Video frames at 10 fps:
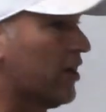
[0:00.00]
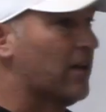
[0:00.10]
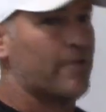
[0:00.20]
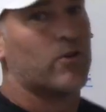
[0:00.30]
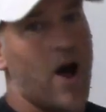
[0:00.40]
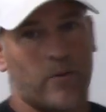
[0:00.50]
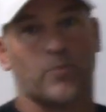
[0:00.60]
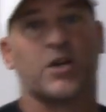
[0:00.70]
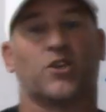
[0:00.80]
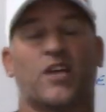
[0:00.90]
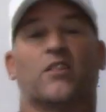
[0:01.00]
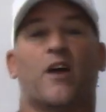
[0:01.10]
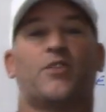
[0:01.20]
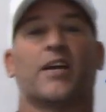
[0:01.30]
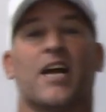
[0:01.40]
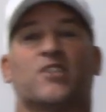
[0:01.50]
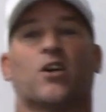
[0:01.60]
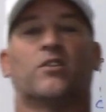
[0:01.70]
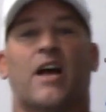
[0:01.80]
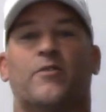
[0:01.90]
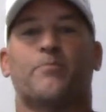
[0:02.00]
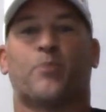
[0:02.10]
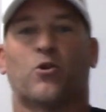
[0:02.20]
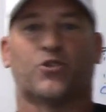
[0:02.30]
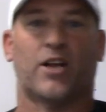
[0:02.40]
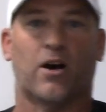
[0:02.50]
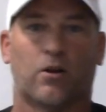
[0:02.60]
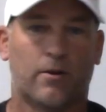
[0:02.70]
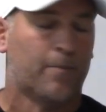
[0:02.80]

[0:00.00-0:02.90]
it 11 robber because they loved it against 11 personnel.